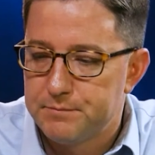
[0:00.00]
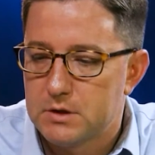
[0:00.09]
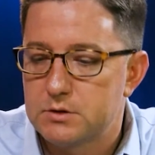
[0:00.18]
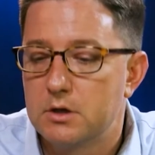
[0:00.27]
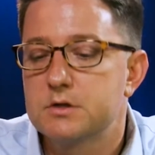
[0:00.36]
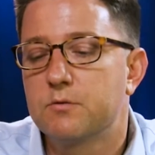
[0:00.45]

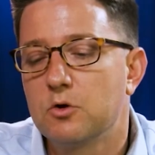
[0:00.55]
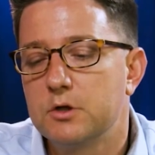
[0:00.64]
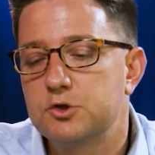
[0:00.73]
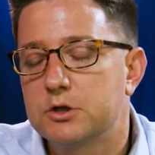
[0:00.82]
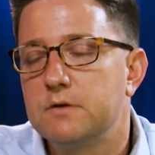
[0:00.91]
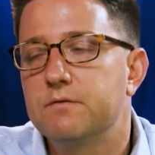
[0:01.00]
So here's a really
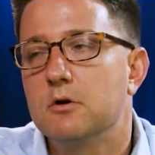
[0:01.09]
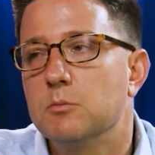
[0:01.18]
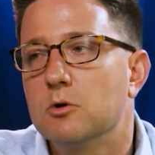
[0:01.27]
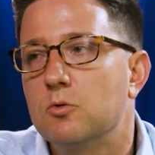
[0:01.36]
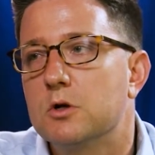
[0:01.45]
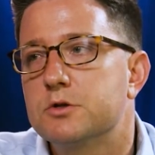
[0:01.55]
tricky
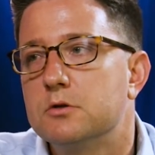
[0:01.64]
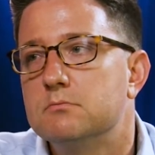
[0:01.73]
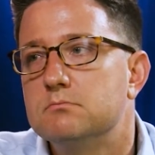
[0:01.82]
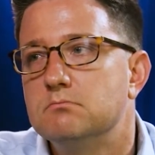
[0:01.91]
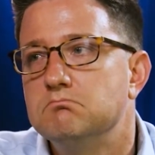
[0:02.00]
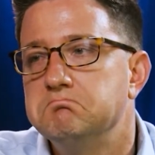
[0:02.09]
fundamental question.
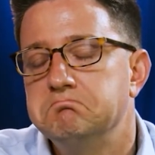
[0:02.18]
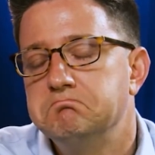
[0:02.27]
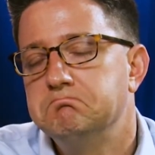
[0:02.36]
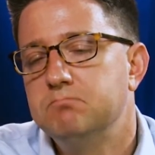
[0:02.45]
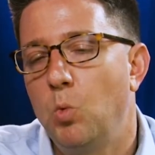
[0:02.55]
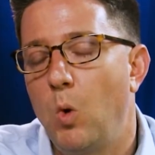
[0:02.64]

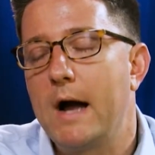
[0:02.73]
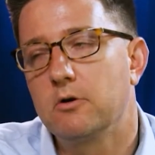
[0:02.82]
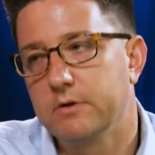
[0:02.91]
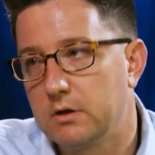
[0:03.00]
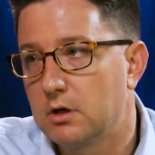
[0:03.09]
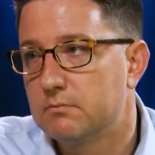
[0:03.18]
Why are
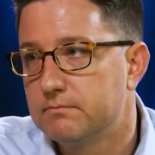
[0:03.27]
they there?